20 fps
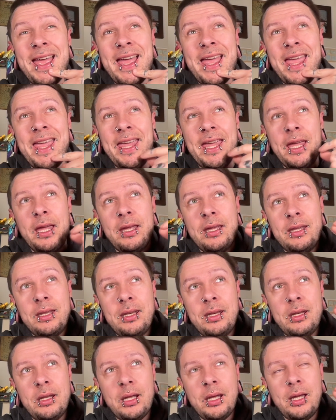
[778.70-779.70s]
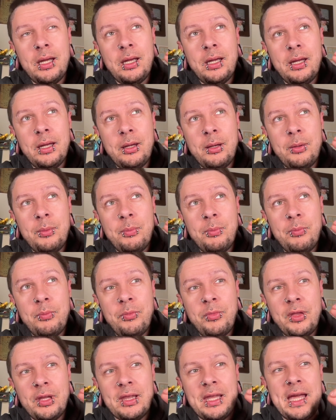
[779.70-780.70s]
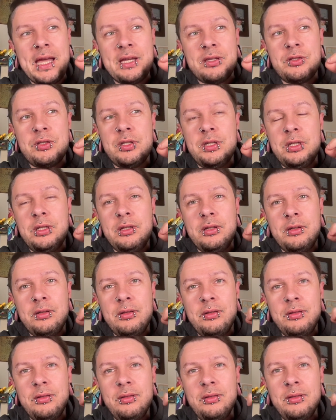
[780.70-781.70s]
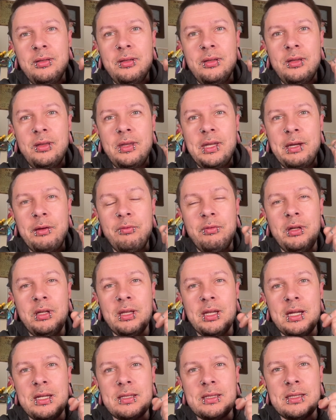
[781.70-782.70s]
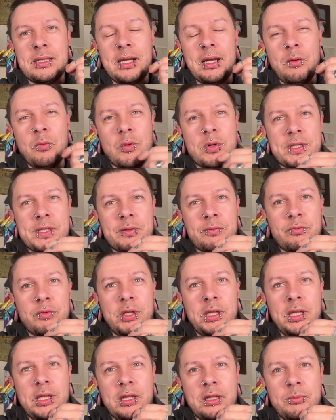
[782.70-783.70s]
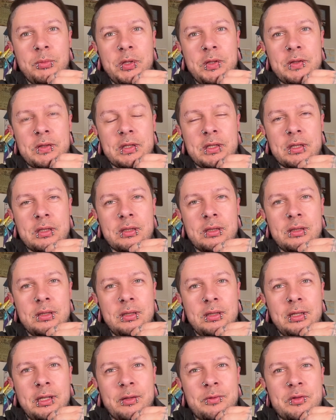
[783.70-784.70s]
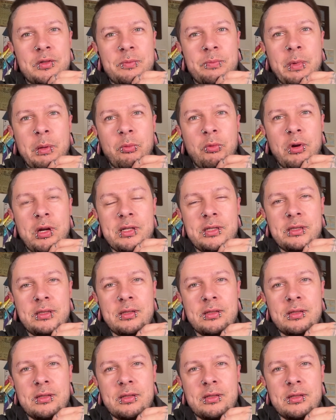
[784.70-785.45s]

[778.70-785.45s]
and the last year they realized that I wasn't reading the music and I was just memorizing the